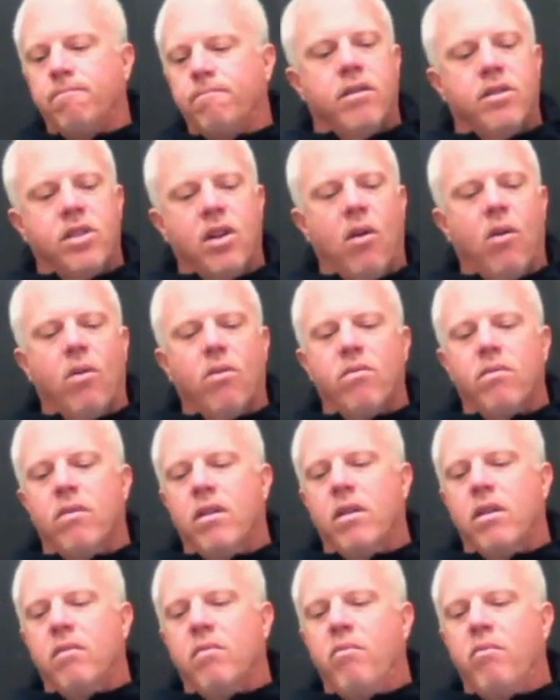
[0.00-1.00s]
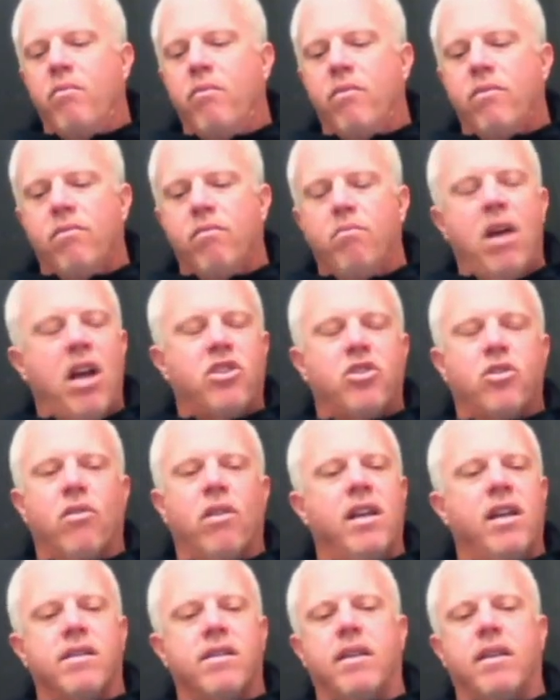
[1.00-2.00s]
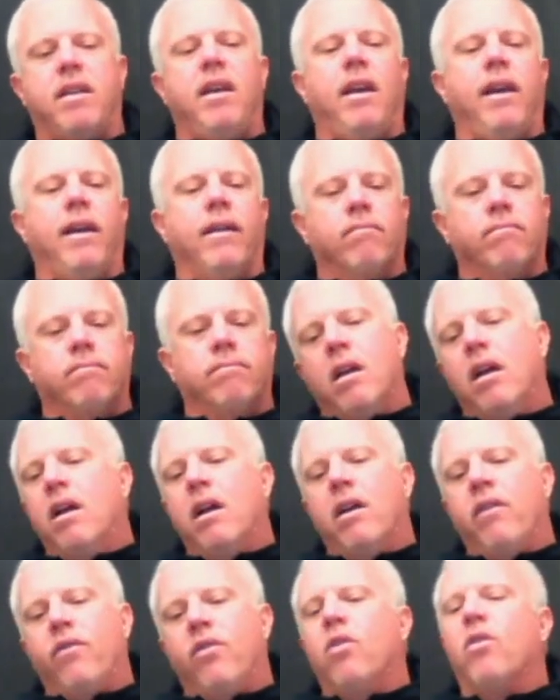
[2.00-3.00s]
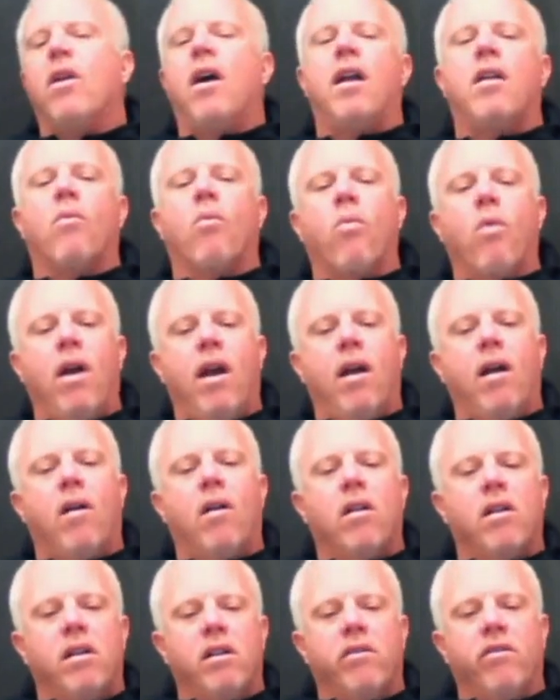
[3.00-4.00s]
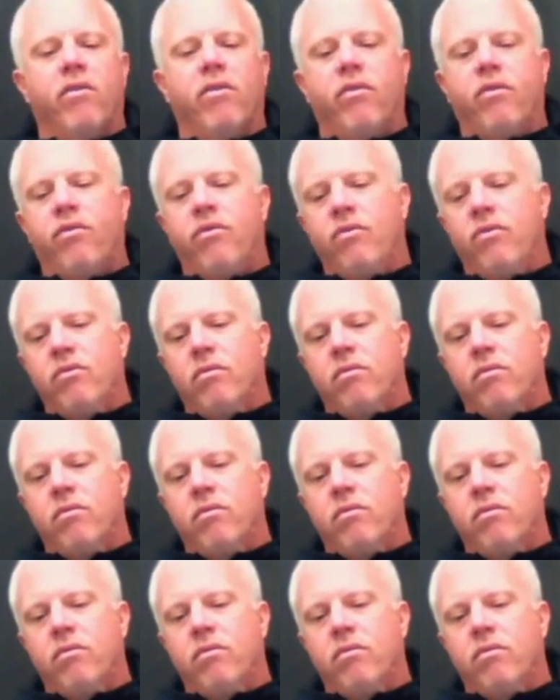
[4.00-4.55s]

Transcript: So measuring is the key. If you're not aware of